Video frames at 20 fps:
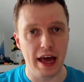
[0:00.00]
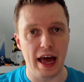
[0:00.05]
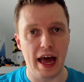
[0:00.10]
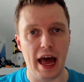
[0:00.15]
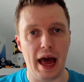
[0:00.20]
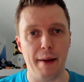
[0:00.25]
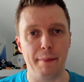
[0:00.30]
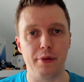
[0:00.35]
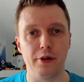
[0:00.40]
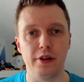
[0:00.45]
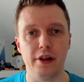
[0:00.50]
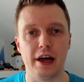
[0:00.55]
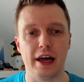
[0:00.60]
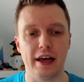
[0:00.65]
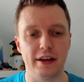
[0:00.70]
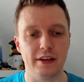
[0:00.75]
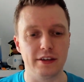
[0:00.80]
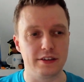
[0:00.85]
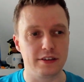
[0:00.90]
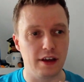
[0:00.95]
Apple
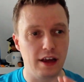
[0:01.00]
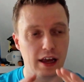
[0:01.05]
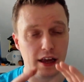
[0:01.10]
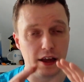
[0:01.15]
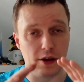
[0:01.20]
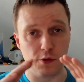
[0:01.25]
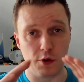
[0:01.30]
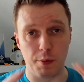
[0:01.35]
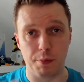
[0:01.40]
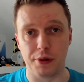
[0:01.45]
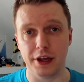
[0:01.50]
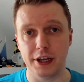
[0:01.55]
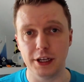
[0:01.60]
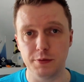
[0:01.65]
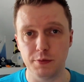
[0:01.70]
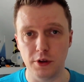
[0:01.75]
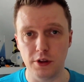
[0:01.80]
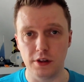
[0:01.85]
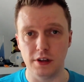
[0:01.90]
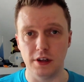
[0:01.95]
has a replacement,